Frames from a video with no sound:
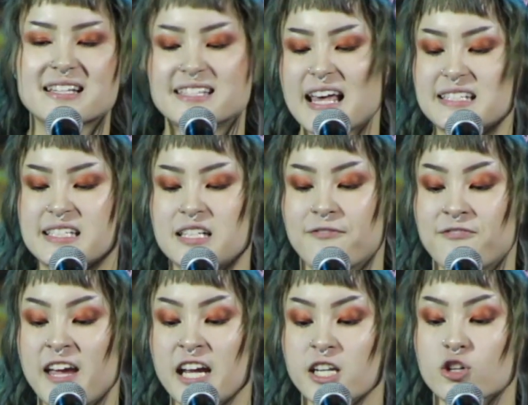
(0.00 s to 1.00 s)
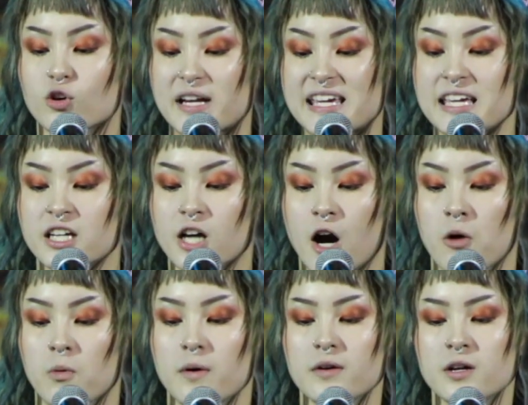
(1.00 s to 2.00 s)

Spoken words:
exist to feed your ego.